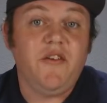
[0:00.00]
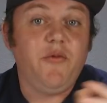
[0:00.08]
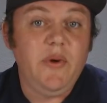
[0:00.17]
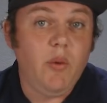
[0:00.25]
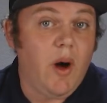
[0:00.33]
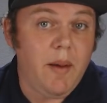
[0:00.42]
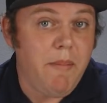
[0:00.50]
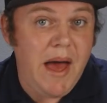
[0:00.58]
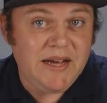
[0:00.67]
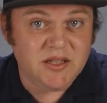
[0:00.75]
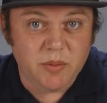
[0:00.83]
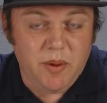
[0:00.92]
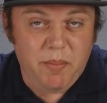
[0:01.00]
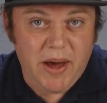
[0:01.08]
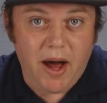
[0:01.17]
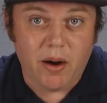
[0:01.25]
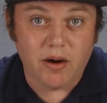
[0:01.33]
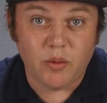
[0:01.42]
If we want maximum
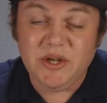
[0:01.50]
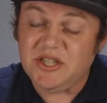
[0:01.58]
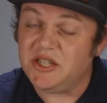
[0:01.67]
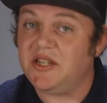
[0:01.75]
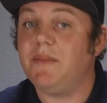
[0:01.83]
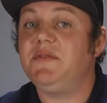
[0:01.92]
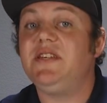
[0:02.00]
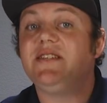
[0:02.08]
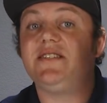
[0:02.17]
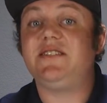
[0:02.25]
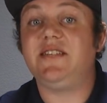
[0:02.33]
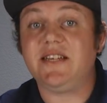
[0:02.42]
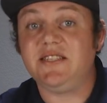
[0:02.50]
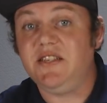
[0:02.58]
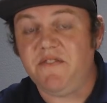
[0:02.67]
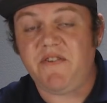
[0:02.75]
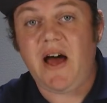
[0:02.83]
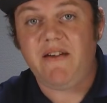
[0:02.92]
power, which is up to
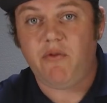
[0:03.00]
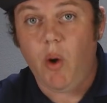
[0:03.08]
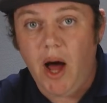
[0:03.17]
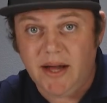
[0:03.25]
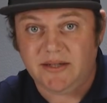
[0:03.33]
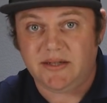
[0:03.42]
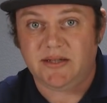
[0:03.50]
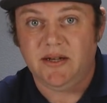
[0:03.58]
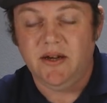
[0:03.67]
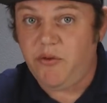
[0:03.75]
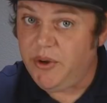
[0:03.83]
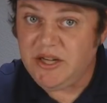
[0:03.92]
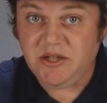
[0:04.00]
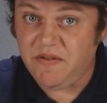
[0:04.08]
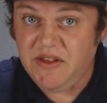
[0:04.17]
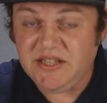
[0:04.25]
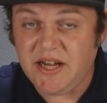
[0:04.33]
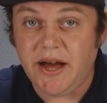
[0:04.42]
65 watts for each of
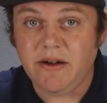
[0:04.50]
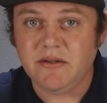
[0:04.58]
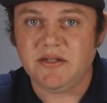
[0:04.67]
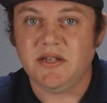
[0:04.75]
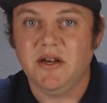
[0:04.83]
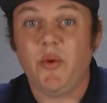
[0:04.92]
these irons,